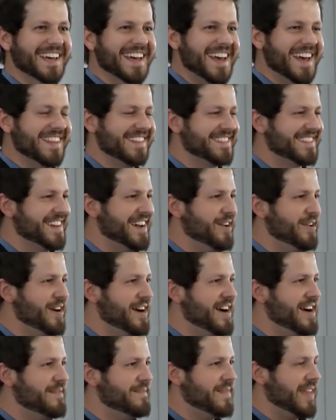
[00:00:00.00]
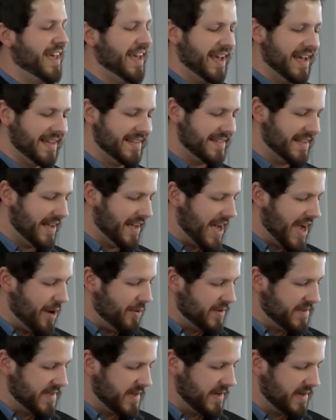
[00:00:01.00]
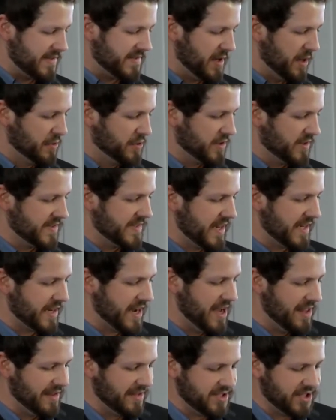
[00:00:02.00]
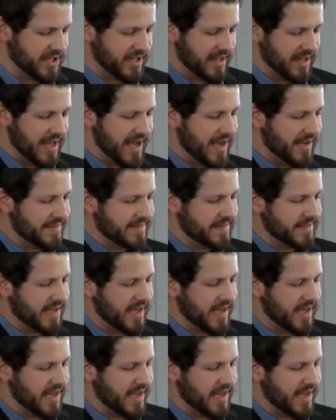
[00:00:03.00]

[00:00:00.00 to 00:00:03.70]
And so, um, and uh, I was in a social psychology class,